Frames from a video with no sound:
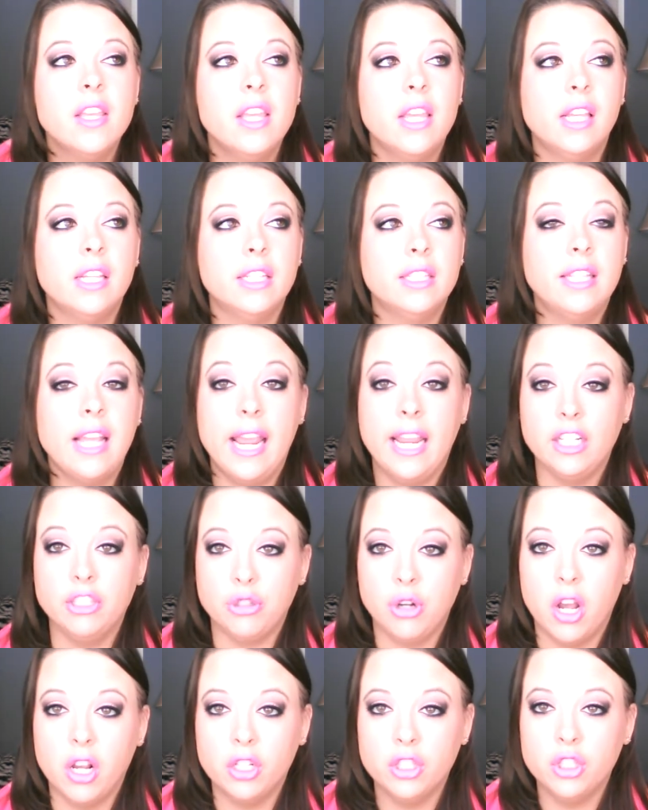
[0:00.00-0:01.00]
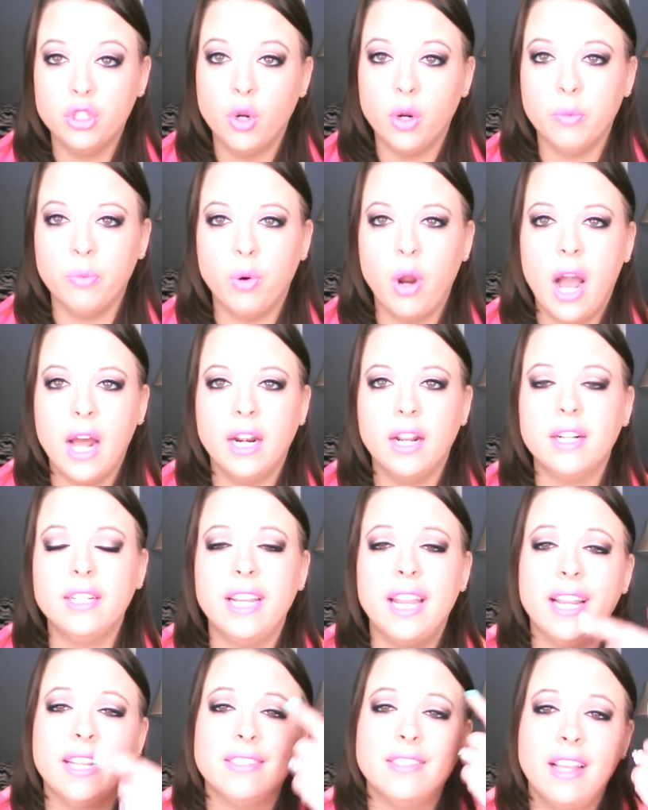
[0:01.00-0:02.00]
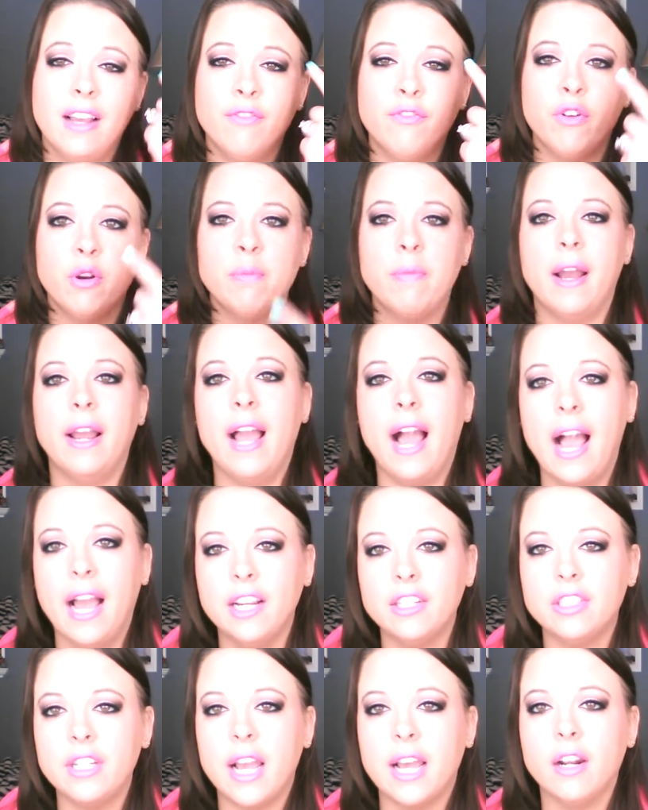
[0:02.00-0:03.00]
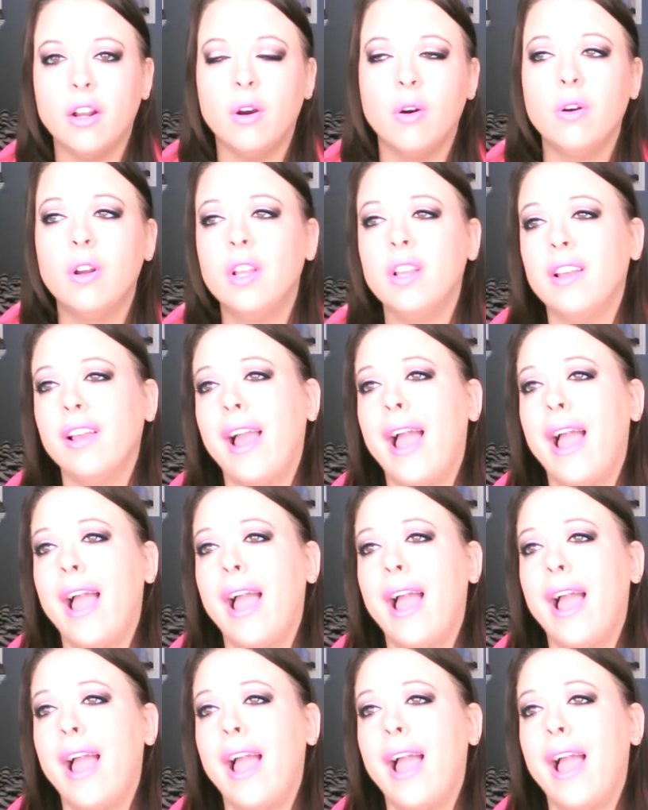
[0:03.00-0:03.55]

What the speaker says: is a drugstore product except for my eyeshadow.